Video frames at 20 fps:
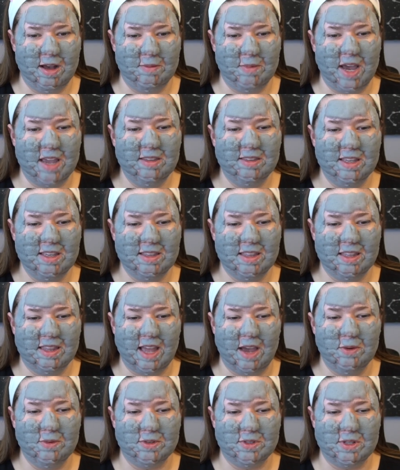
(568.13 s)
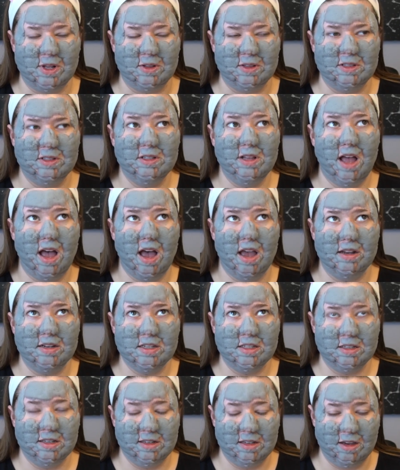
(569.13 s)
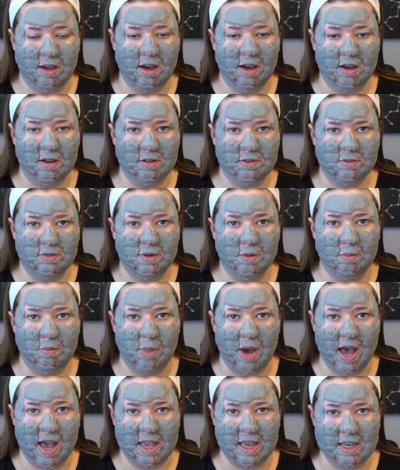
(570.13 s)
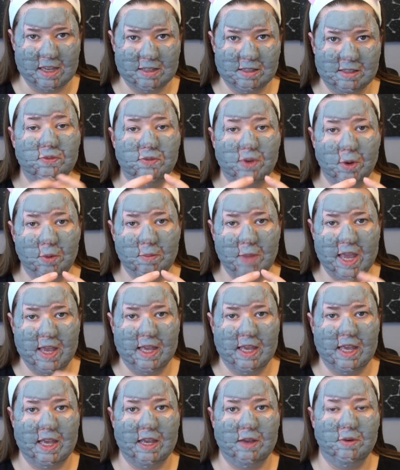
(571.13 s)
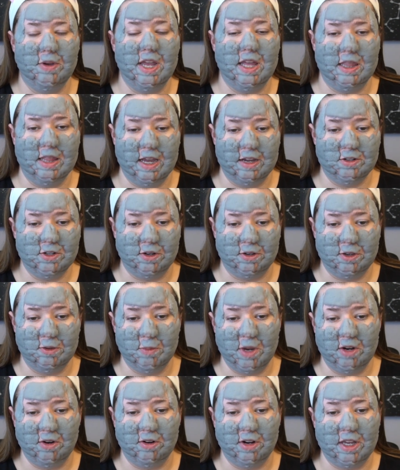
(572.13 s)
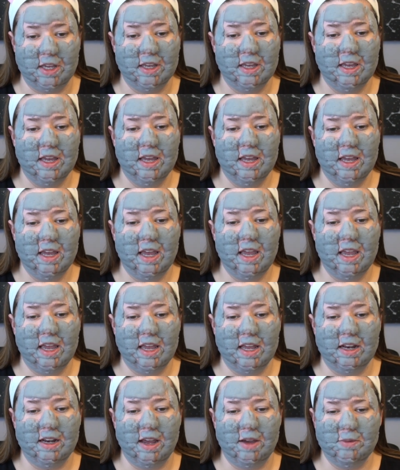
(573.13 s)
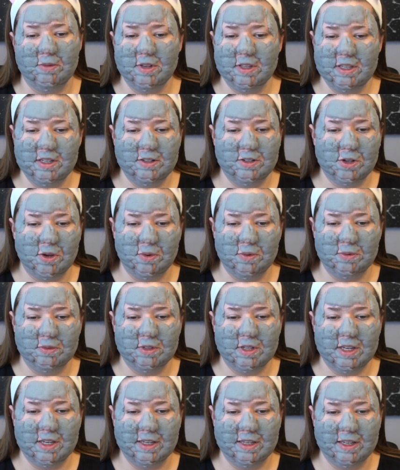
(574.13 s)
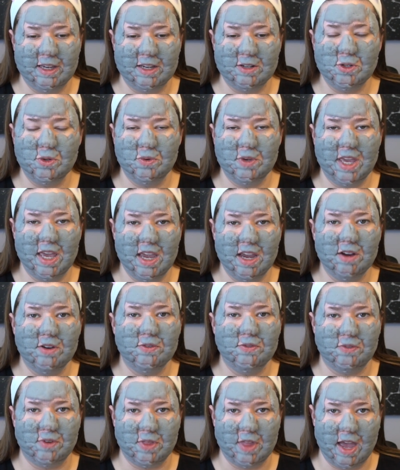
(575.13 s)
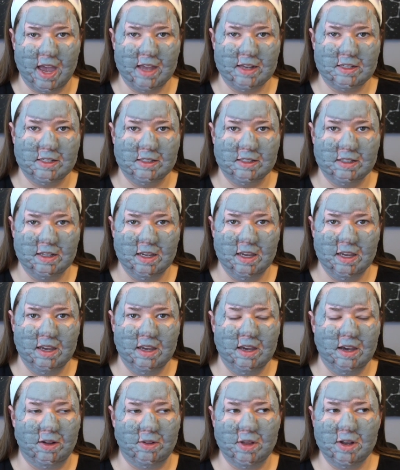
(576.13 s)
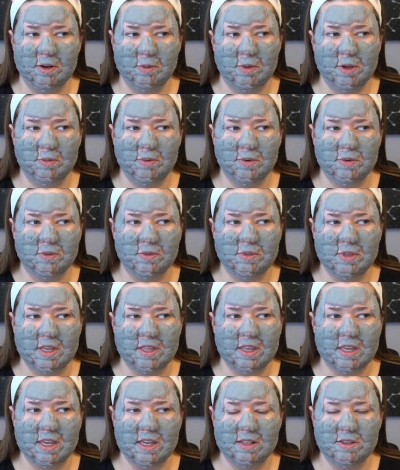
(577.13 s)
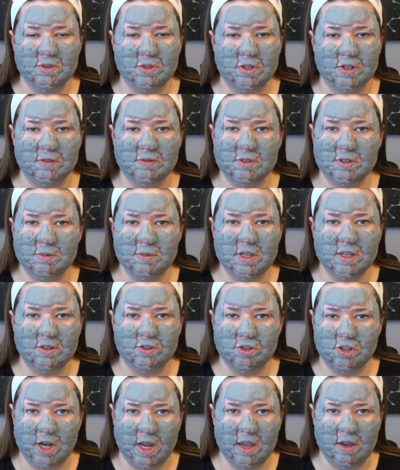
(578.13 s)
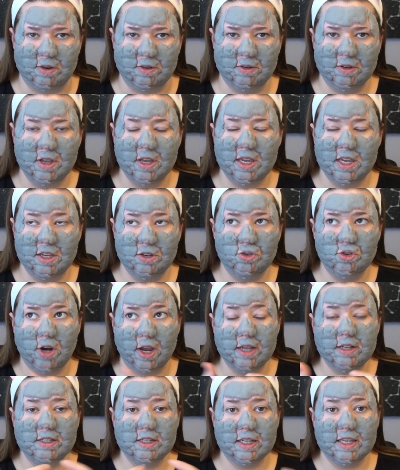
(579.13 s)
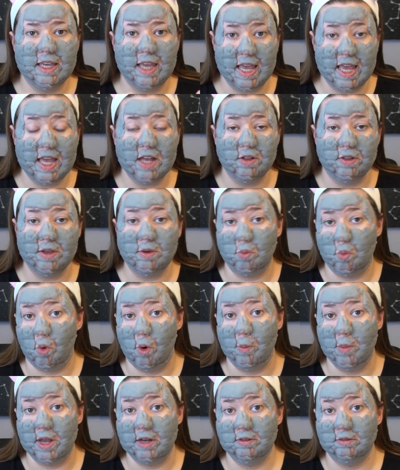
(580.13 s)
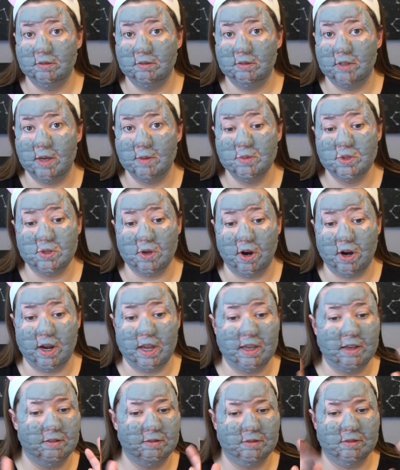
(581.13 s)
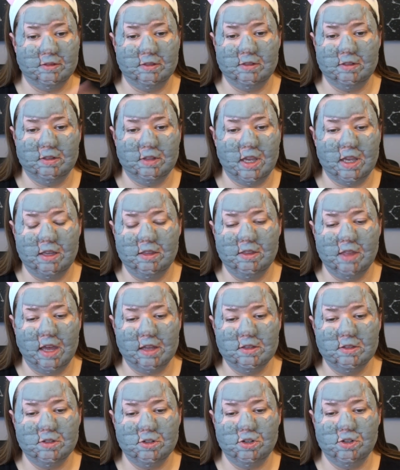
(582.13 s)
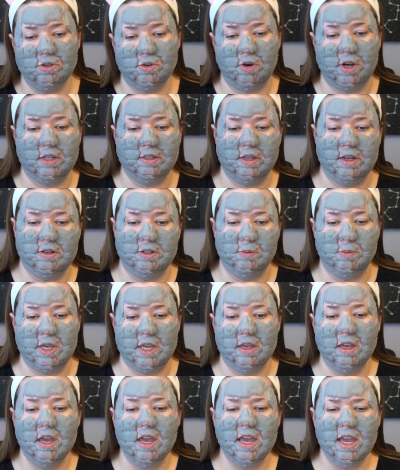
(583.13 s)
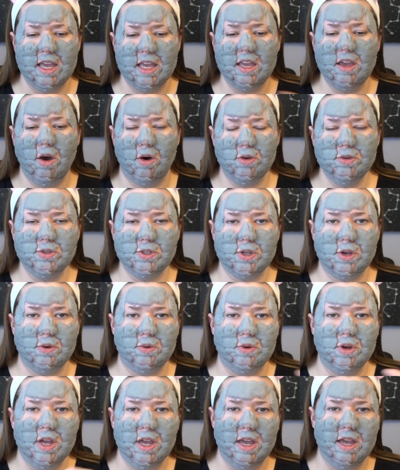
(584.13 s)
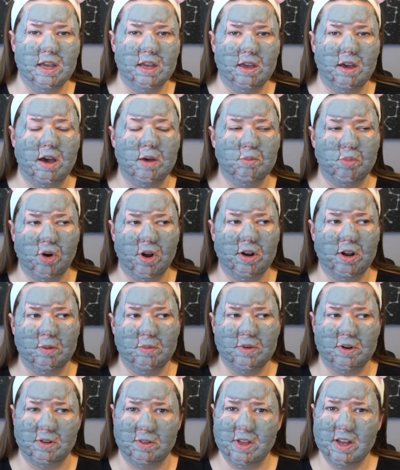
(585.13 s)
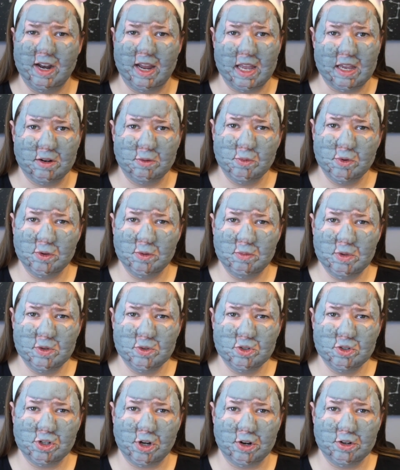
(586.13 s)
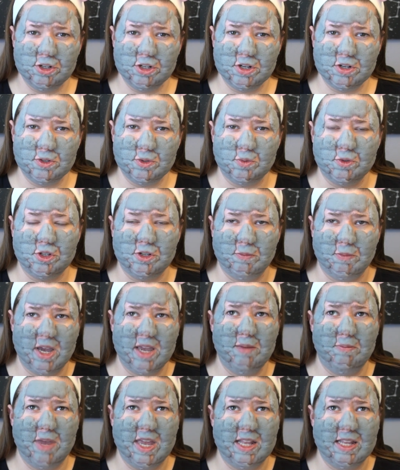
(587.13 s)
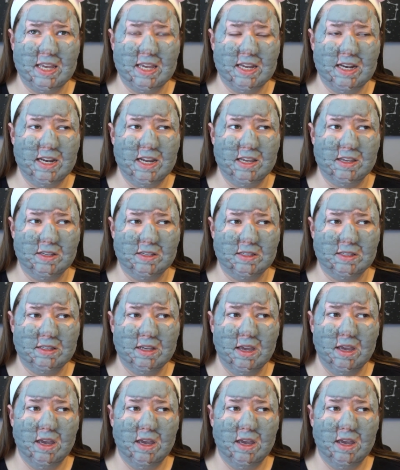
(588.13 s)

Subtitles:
I think that was a lot of bias filmmaking in that documentary, and I don't care for that. A lot of people don't think that he deserves to be in jail. He tried to kill a woman. I'm sorry. Like, that's just crazy to me. He also got brought up in a lot of animal abuse charges, which in my opinion is,